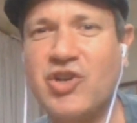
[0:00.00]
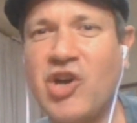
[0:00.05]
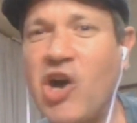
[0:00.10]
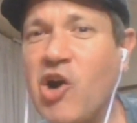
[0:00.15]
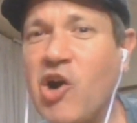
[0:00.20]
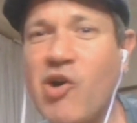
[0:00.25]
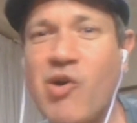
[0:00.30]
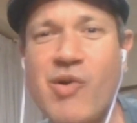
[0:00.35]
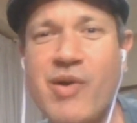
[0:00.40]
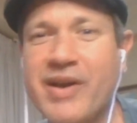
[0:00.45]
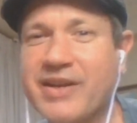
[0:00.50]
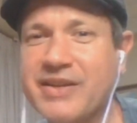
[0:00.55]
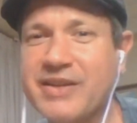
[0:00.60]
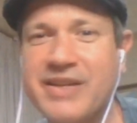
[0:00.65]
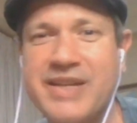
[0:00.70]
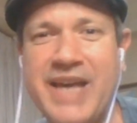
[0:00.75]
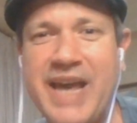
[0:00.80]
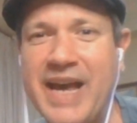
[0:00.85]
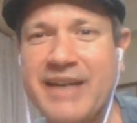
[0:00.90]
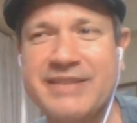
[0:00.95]
Cole
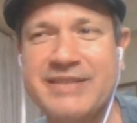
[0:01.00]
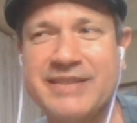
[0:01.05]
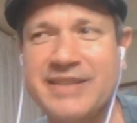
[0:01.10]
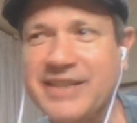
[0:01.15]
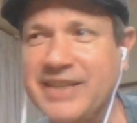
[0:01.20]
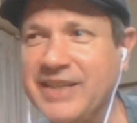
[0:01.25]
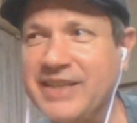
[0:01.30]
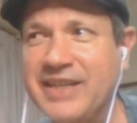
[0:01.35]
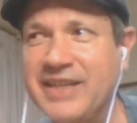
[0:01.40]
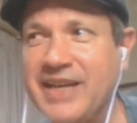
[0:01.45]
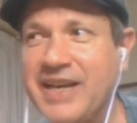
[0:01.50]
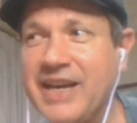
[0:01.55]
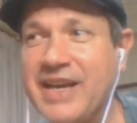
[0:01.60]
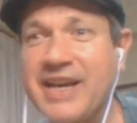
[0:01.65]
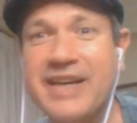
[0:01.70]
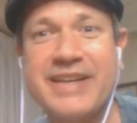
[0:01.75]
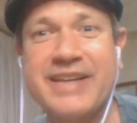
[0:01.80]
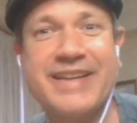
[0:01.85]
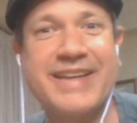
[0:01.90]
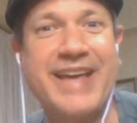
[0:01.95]
and Cassie
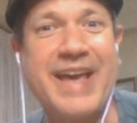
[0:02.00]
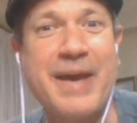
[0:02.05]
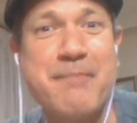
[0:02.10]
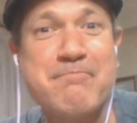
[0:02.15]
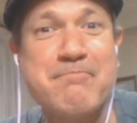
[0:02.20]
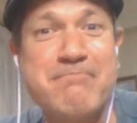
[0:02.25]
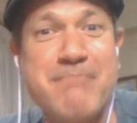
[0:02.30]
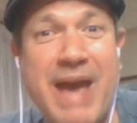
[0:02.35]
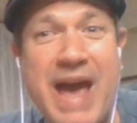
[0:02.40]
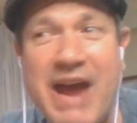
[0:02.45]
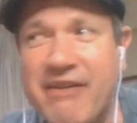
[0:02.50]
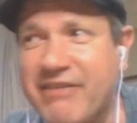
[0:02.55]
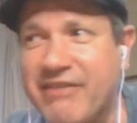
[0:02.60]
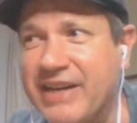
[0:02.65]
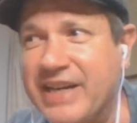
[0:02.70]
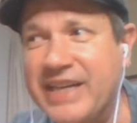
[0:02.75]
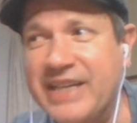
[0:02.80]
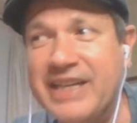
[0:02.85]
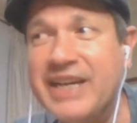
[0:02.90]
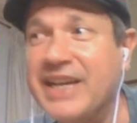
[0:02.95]
get
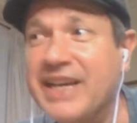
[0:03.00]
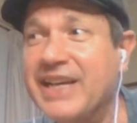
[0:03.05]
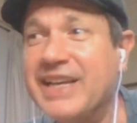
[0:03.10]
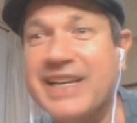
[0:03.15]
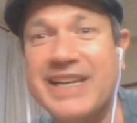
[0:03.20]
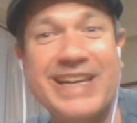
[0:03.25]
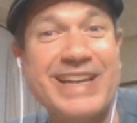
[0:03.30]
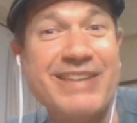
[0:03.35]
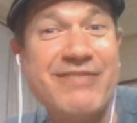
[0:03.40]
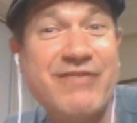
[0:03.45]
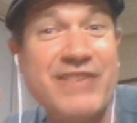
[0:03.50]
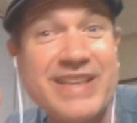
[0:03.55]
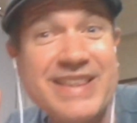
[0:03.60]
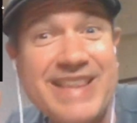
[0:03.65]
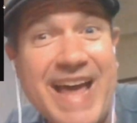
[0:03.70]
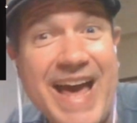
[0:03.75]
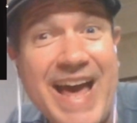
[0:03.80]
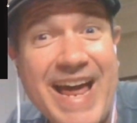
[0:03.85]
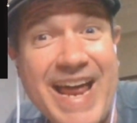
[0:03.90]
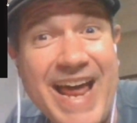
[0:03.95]
married, live
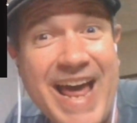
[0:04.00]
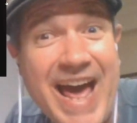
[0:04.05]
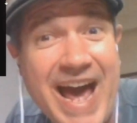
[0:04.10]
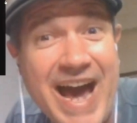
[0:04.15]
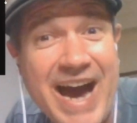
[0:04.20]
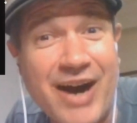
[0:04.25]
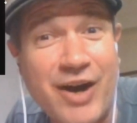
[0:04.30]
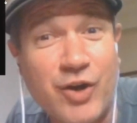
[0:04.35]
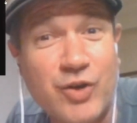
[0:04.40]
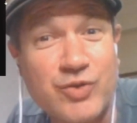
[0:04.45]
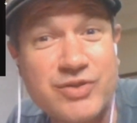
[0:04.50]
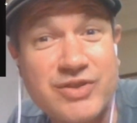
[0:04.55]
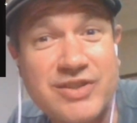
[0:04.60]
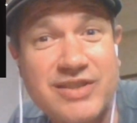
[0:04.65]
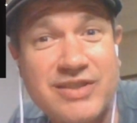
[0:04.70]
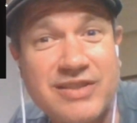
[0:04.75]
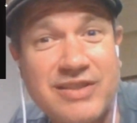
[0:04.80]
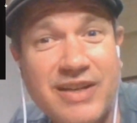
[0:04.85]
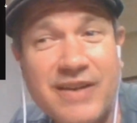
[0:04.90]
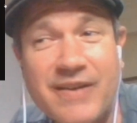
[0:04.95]
in that
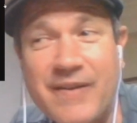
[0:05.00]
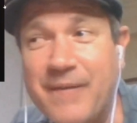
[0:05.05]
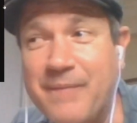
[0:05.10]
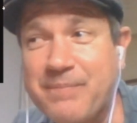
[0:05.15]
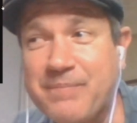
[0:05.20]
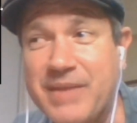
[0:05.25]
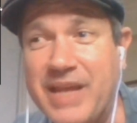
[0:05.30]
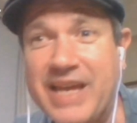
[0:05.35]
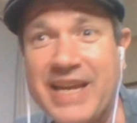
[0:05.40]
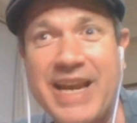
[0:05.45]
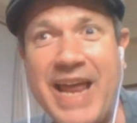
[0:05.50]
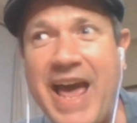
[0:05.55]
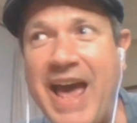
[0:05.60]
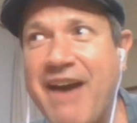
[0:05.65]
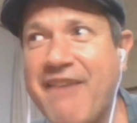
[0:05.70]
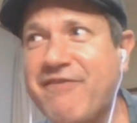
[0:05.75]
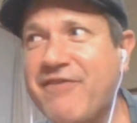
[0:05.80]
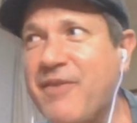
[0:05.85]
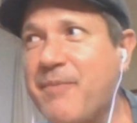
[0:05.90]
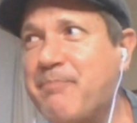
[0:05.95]
house, and
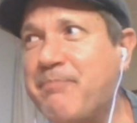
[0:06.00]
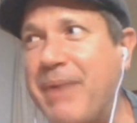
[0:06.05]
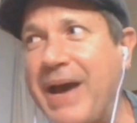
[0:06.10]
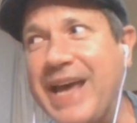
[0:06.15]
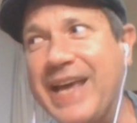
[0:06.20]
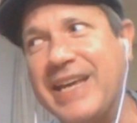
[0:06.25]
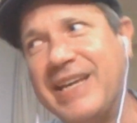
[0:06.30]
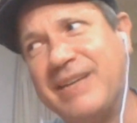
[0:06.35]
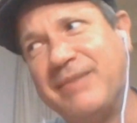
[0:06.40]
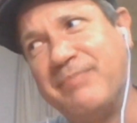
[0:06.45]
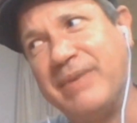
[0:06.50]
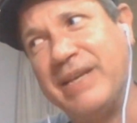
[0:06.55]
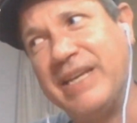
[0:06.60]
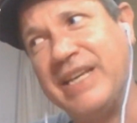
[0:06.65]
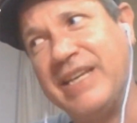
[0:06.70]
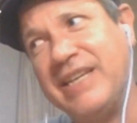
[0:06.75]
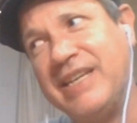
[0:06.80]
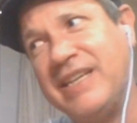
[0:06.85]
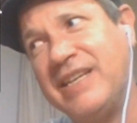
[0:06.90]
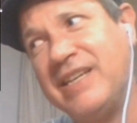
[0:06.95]
have a
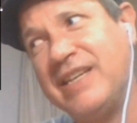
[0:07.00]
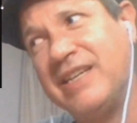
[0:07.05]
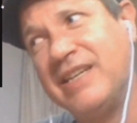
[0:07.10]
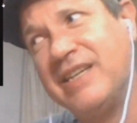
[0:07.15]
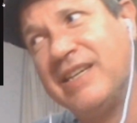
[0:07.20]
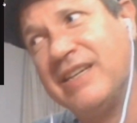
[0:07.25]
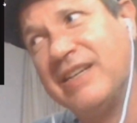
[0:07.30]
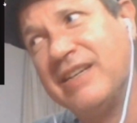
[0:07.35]
baby.